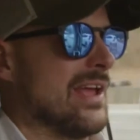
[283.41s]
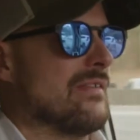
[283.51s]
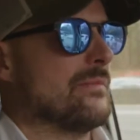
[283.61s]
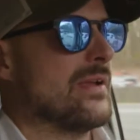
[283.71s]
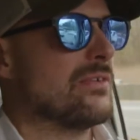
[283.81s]

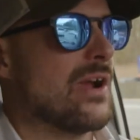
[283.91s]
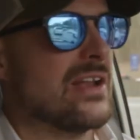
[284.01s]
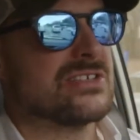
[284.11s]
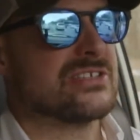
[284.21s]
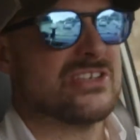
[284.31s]
have I made the right
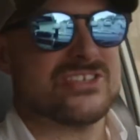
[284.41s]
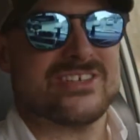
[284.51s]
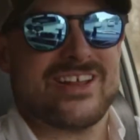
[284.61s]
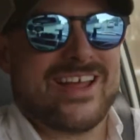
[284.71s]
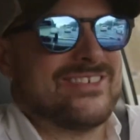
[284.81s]

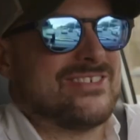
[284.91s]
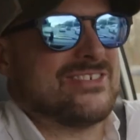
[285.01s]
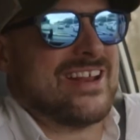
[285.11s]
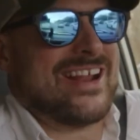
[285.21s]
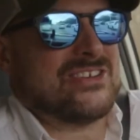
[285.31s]
decision? Did I
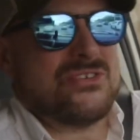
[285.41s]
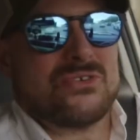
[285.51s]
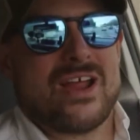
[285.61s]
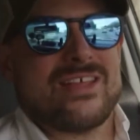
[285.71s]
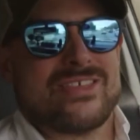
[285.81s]
do
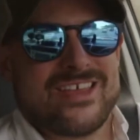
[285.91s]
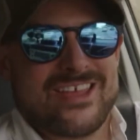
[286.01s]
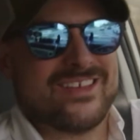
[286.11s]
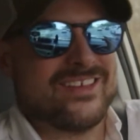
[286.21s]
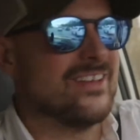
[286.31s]
the right
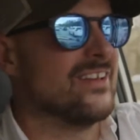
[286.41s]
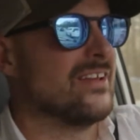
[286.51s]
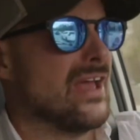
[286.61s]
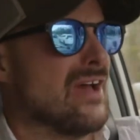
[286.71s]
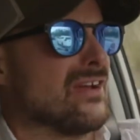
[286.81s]
thing?
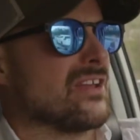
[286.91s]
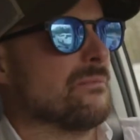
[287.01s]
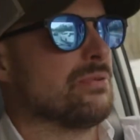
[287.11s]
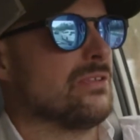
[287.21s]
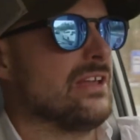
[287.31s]
Have I
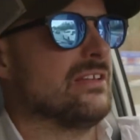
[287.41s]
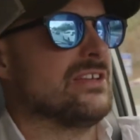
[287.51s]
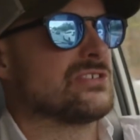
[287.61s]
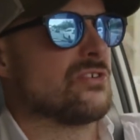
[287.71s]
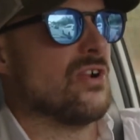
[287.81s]

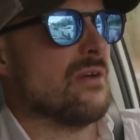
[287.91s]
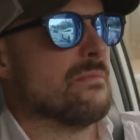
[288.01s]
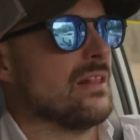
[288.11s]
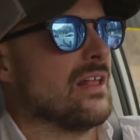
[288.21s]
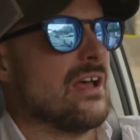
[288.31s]
completely screwed up
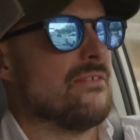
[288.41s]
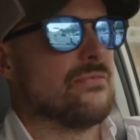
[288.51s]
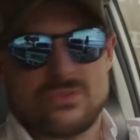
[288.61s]
my life?